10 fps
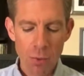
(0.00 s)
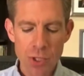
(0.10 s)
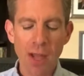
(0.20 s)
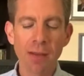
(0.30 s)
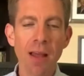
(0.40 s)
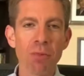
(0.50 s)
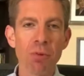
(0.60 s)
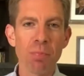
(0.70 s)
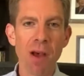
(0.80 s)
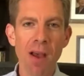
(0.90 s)
which I
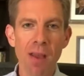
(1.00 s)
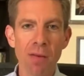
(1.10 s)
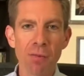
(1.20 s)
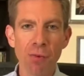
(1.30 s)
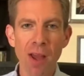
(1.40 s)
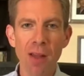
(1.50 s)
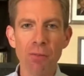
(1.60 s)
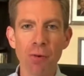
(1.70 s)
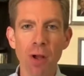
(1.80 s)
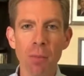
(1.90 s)
led with my
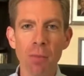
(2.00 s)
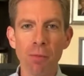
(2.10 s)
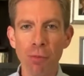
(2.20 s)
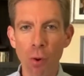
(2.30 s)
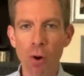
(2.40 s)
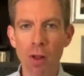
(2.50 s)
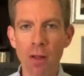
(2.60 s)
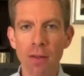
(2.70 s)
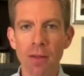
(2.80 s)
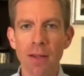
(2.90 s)
friend from
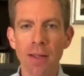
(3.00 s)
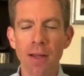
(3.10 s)
Florida,